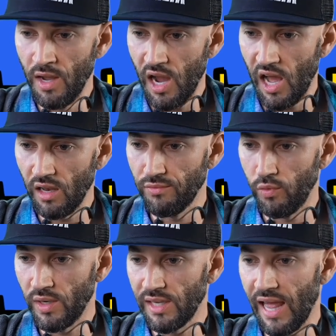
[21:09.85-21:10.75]
I'll
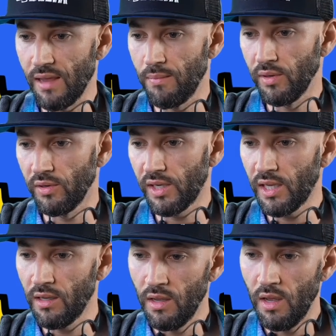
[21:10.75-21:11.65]
avoid
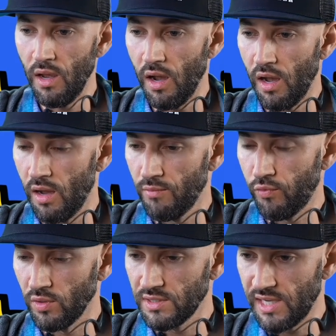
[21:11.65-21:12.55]
liability.
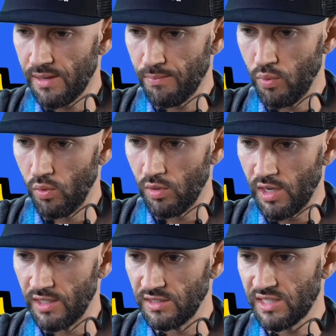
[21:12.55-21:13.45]
For example,
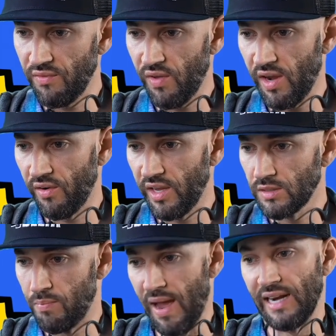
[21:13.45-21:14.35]
unsafe areas,
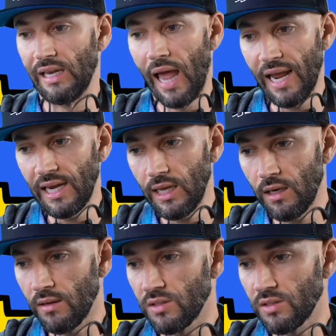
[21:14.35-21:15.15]
bad lighting,